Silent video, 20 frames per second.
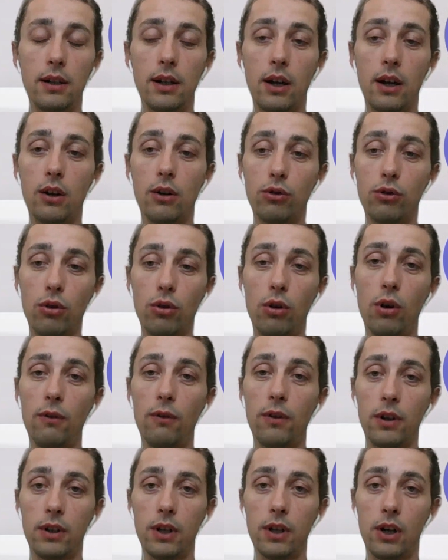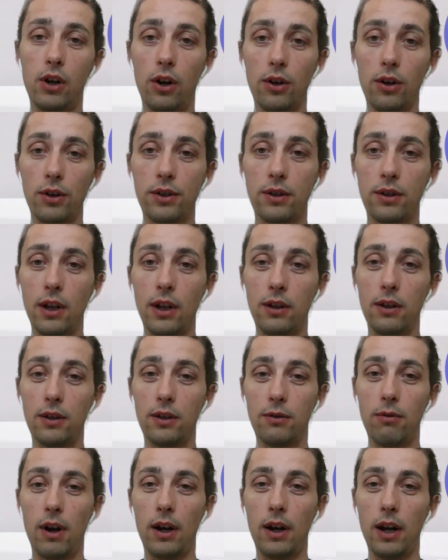a control over the costs that
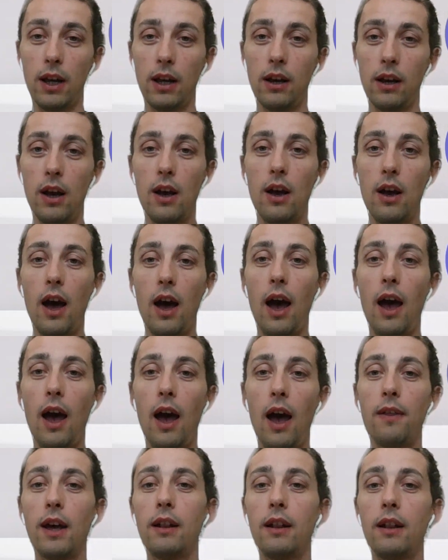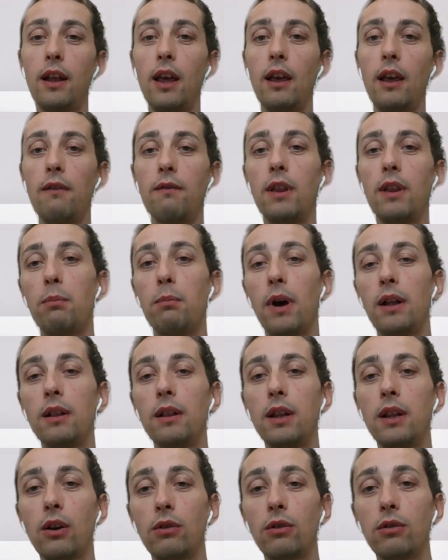is running. And then if
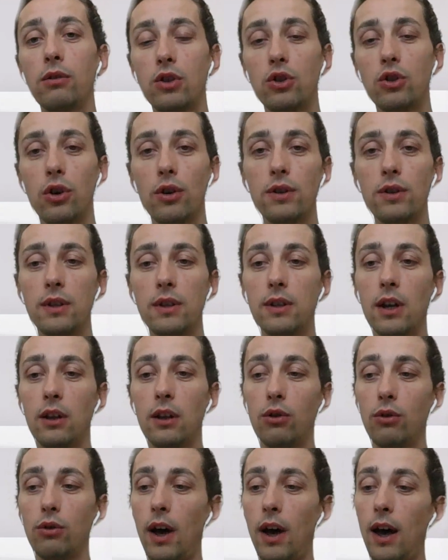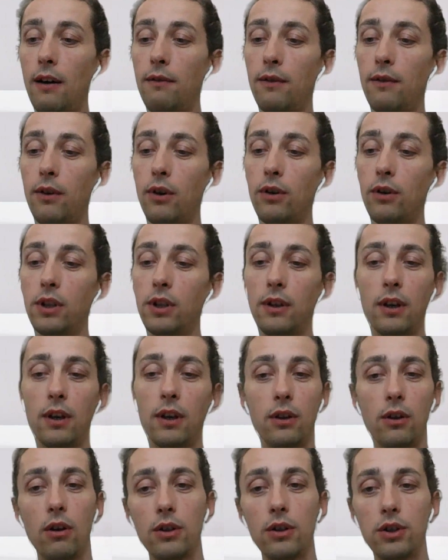depending on the choices that you have on the
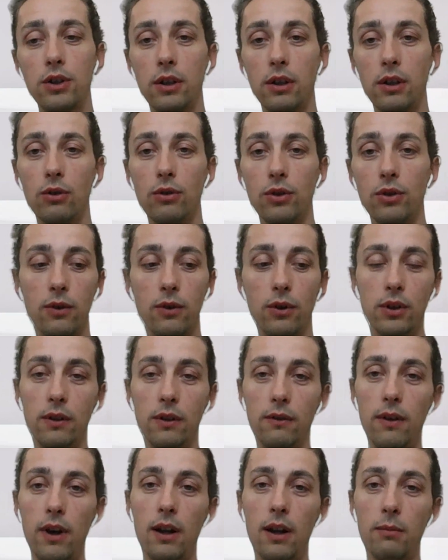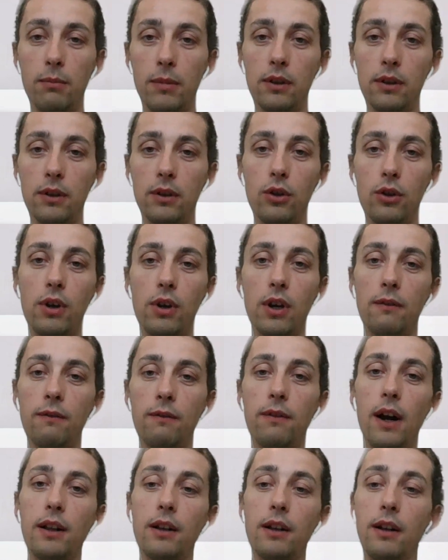technology used for development, you can
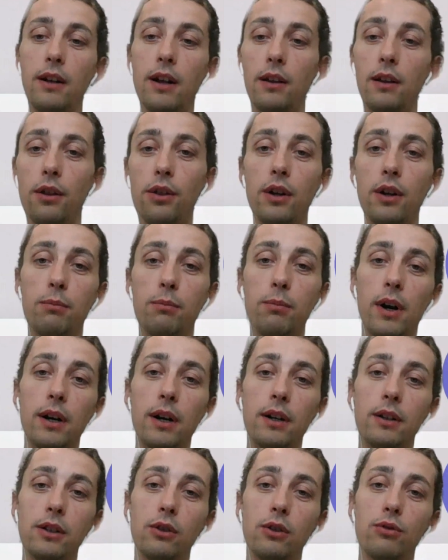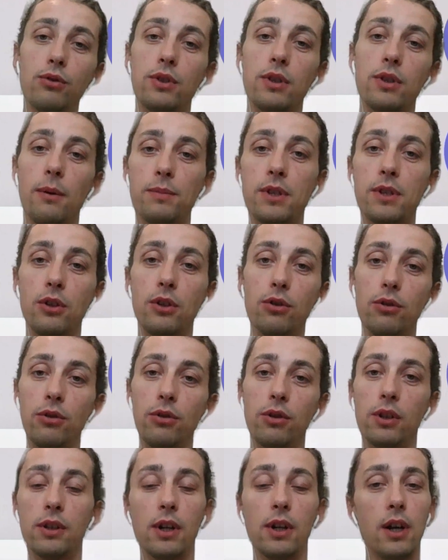find another third party to
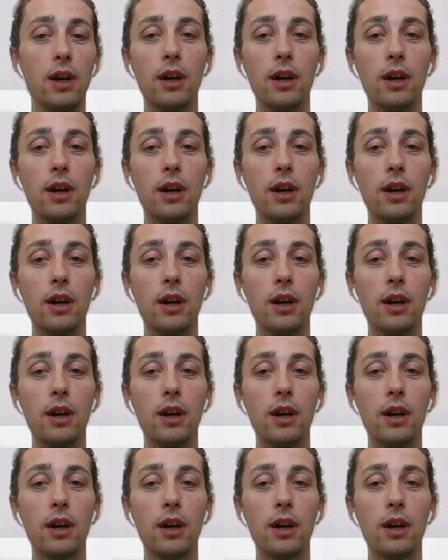substitute